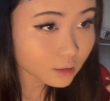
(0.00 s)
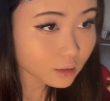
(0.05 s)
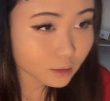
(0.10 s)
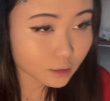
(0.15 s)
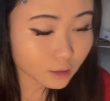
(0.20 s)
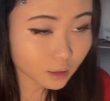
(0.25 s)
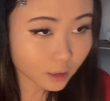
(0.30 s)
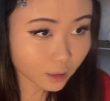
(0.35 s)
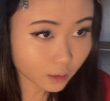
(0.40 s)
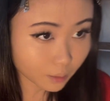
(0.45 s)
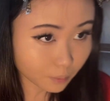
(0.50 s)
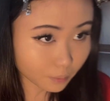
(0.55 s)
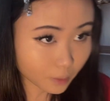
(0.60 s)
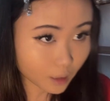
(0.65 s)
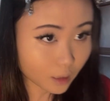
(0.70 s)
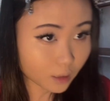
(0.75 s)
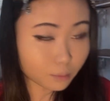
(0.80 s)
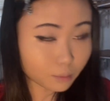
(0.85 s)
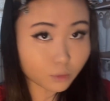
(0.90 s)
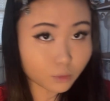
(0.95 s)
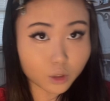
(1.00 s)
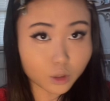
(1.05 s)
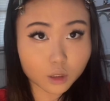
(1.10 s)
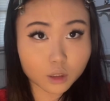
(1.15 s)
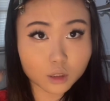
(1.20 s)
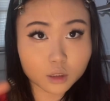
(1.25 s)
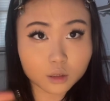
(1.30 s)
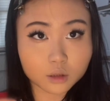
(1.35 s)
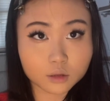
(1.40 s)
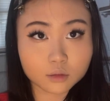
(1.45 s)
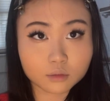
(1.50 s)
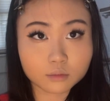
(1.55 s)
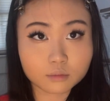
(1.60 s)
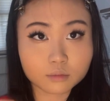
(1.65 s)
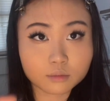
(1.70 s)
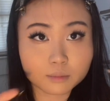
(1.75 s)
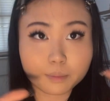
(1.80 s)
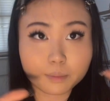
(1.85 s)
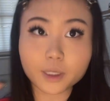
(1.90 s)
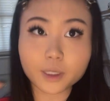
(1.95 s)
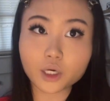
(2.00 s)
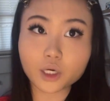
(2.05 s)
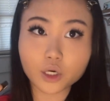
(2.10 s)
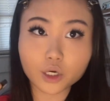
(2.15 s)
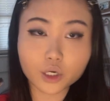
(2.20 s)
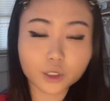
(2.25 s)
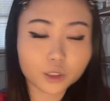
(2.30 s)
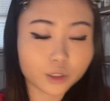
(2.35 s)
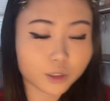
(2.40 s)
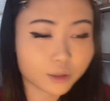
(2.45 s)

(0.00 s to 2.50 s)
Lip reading: to like make them look bigger.